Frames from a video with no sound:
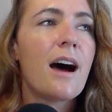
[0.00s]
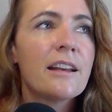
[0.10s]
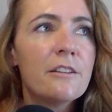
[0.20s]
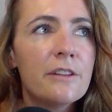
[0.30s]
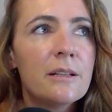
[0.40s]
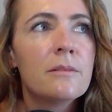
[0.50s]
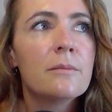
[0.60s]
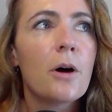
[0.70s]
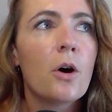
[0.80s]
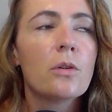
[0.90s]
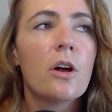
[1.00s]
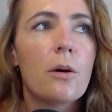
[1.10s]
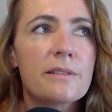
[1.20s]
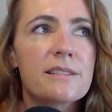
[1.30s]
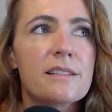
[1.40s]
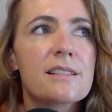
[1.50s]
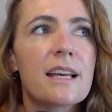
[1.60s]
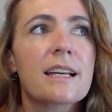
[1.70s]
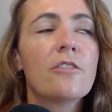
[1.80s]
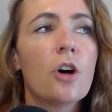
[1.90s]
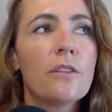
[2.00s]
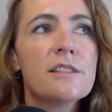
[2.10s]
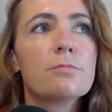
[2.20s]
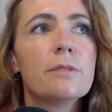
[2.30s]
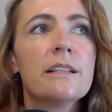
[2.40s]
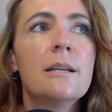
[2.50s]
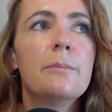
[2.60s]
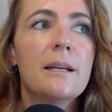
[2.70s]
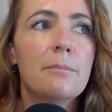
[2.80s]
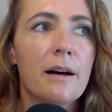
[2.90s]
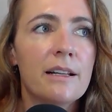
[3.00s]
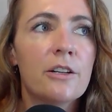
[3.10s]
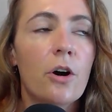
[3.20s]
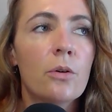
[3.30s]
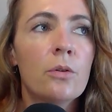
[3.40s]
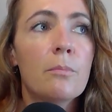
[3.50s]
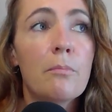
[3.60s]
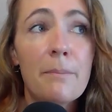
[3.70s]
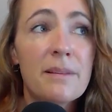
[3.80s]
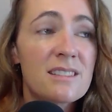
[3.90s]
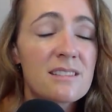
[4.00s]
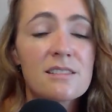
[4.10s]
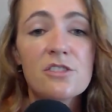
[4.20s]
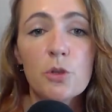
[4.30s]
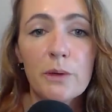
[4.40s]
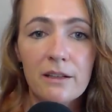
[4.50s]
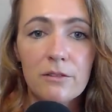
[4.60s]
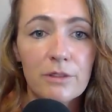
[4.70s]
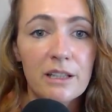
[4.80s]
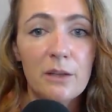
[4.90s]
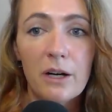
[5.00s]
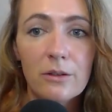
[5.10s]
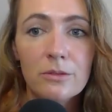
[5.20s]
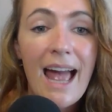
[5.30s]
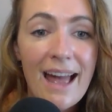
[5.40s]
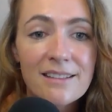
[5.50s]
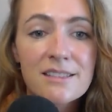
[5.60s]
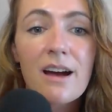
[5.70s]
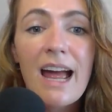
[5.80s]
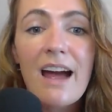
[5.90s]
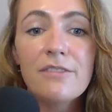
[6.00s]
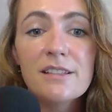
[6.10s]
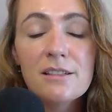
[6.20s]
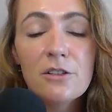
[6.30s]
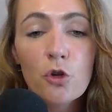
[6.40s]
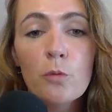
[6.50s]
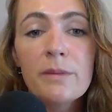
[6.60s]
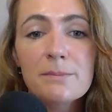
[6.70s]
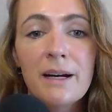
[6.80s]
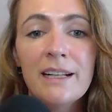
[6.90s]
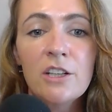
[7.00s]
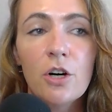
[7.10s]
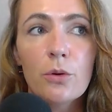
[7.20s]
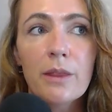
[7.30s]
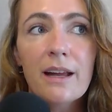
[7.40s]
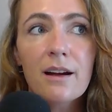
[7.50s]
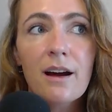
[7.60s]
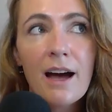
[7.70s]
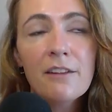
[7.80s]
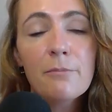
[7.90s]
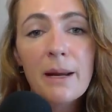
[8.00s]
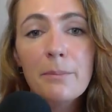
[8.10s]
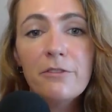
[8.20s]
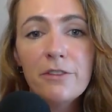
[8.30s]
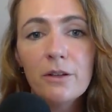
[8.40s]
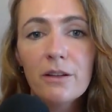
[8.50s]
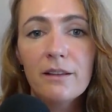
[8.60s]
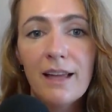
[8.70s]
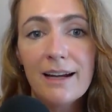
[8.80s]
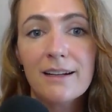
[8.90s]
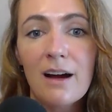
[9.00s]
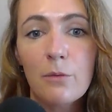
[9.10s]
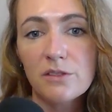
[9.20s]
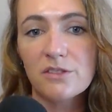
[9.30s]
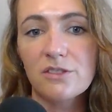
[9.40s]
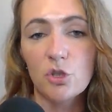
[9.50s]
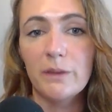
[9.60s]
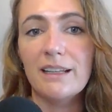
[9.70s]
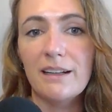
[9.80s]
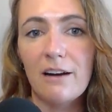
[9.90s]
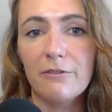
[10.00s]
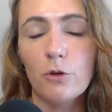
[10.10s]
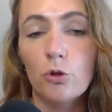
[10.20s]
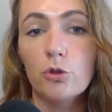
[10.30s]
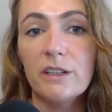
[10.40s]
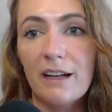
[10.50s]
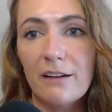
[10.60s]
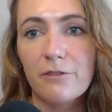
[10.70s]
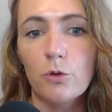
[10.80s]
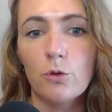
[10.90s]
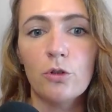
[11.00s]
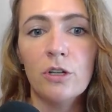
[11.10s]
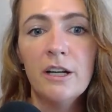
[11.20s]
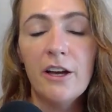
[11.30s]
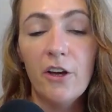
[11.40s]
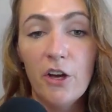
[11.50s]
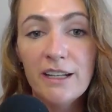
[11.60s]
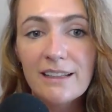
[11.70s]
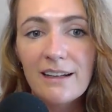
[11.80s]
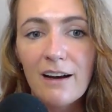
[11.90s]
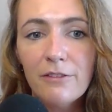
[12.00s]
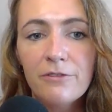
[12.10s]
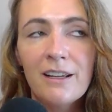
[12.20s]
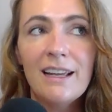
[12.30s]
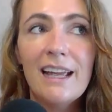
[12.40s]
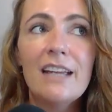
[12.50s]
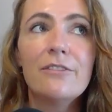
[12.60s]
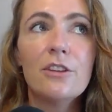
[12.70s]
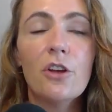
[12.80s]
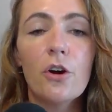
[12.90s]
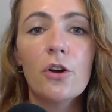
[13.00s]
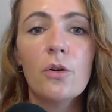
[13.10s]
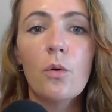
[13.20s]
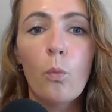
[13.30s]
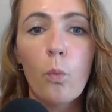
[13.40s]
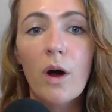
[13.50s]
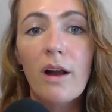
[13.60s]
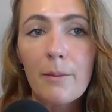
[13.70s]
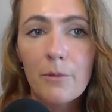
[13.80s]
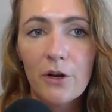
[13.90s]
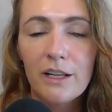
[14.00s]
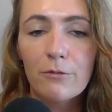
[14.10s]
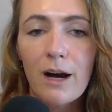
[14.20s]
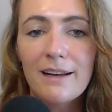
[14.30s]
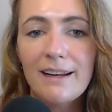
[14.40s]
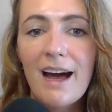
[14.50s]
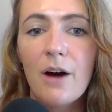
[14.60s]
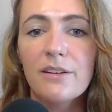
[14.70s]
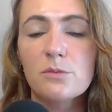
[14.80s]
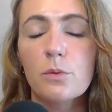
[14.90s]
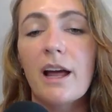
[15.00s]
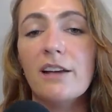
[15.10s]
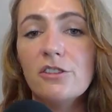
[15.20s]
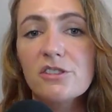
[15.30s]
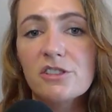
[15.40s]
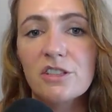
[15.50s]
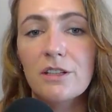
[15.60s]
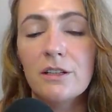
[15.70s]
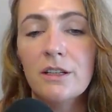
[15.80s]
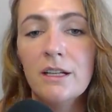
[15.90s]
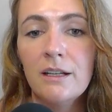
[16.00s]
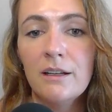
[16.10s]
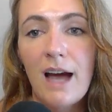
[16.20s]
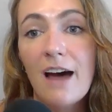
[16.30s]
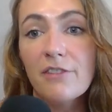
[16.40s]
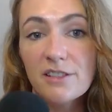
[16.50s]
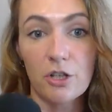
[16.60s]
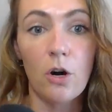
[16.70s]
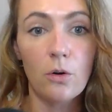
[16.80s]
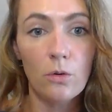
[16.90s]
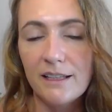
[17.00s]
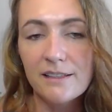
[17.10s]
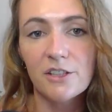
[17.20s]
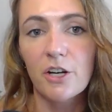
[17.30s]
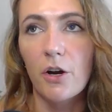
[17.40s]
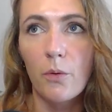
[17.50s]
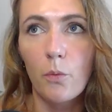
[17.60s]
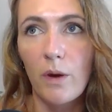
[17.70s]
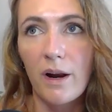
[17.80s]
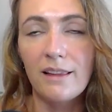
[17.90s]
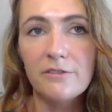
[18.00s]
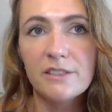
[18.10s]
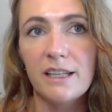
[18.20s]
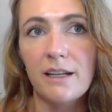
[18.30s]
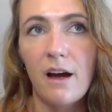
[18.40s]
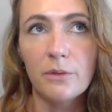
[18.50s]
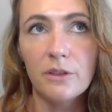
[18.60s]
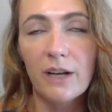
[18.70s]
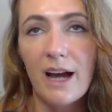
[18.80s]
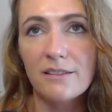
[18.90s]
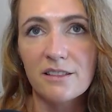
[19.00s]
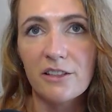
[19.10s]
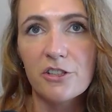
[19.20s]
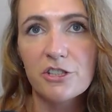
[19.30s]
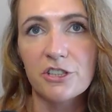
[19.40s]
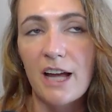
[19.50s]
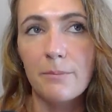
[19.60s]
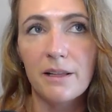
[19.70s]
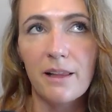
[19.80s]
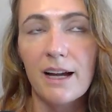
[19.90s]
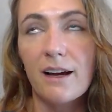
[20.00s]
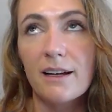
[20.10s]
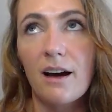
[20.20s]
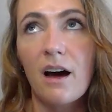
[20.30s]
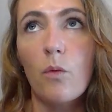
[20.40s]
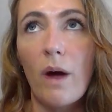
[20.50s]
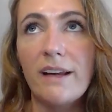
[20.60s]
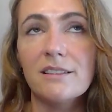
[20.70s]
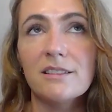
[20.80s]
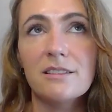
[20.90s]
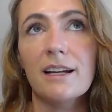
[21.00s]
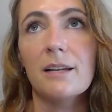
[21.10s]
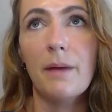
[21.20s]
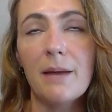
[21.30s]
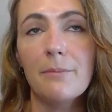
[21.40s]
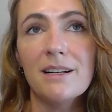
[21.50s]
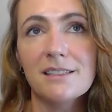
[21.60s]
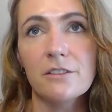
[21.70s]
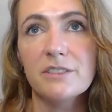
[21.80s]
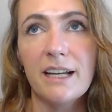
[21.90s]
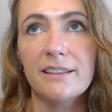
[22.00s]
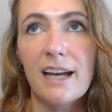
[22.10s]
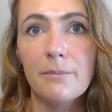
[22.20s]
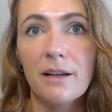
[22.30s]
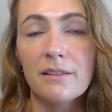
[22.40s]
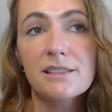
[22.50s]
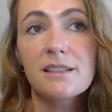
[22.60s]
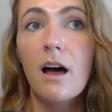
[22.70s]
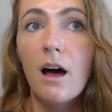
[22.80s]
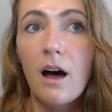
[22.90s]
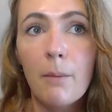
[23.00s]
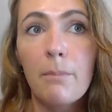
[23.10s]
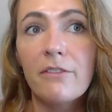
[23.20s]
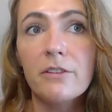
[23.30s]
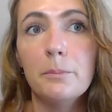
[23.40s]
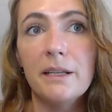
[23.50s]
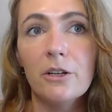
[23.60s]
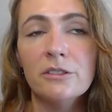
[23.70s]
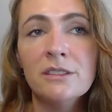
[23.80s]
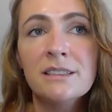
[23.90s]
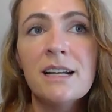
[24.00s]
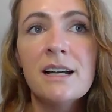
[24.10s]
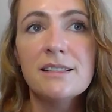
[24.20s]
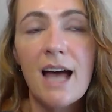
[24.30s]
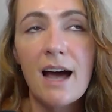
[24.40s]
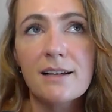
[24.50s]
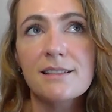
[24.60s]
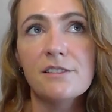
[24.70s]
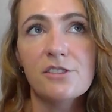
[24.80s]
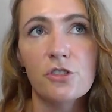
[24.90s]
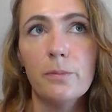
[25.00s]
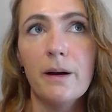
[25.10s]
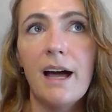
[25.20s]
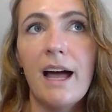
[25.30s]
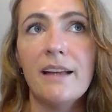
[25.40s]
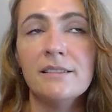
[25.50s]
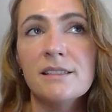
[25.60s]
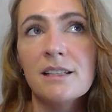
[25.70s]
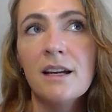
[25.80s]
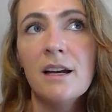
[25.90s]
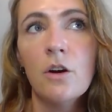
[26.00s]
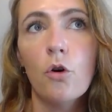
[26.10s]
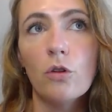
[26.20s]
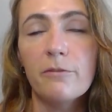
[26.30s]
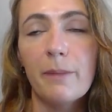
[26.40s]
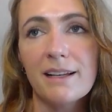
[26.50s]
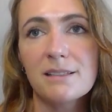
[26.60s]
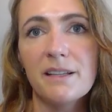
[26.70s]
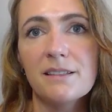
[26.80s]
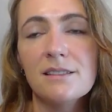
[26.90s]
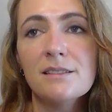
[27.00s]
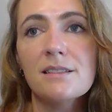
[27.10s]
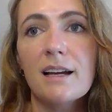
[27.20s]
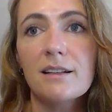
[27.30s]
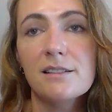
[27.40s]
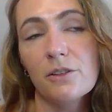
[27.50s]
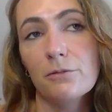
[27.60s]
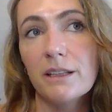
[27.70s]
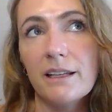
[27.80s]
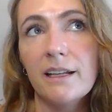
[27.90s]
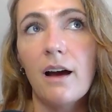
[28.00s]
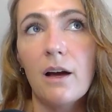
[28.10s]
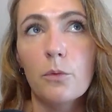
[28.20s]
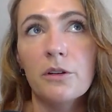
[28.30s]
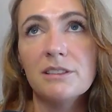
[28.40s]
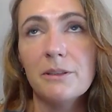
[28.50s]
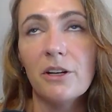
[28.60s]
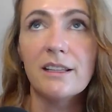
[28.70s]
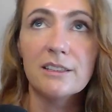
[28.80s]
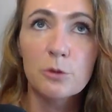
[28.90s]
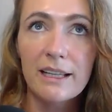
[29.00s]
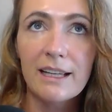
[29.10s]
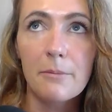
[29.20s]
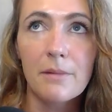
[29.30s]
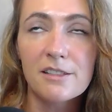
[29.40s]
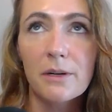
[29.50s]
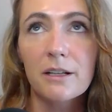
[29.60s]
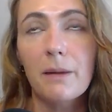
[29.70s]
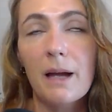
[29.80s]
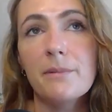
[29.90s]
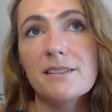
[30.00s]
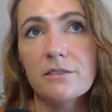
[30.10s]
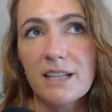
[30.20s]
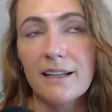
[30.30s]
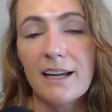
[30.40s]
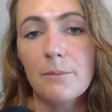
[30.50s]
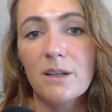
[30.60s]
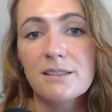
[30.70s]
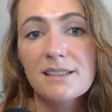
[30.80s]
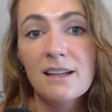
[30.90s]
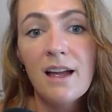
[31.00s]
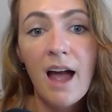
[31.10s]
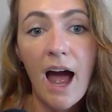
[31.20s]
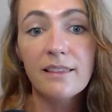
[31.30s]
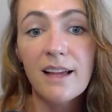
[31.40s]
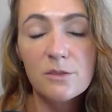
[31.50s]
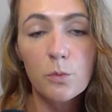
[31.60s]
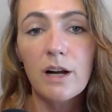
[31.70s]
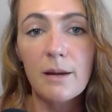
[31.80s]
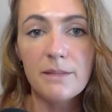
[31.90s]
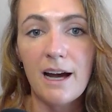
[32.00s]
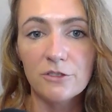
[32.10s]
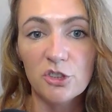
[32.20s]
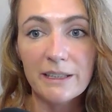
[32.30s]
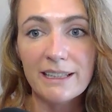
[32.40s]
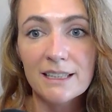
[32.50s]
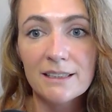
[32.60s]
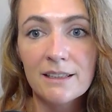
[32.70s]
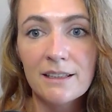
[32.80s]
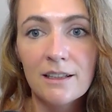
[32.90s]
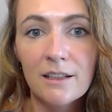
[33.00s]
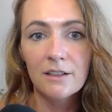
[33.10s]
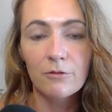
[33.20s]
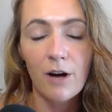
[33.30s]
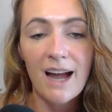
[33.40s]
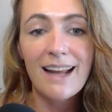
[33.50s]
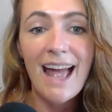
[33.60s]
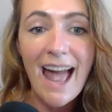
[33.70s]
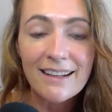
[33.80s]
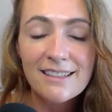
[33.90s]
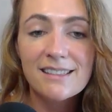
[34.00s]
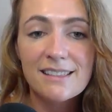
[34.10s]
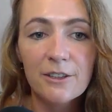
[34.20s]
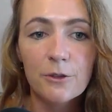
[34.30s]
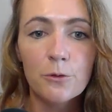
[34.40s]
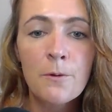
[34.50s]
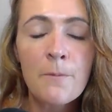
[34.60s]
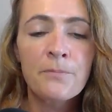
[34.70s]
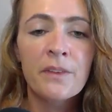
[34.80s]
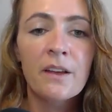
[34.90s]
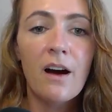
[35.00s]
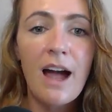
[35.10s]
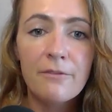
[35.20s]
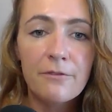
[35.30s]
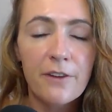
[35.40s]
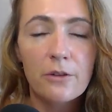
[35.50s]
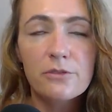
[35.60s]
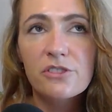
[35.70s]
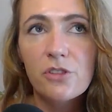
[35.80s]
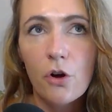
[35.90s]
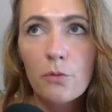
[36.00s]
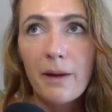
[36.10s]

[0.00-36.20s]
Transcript: kind of in polar opposites. Like I've got this really big money goal. My business is doing really well. And I have this enormous money goal that kind of made me feel like I wasn't doing enough or good enough or earning enough, even though what I'm earning right now is what I used to have as a goal. Years ago, when I lived here, I would look out to the ocean and be like, I can't wait until I can myself 10K months above and beyond tax and super and all of my expenses. So really, I wanted to be earning 20K months so I could pay myself 10K months. And that's what I'm now doing, right? And still, I have felt so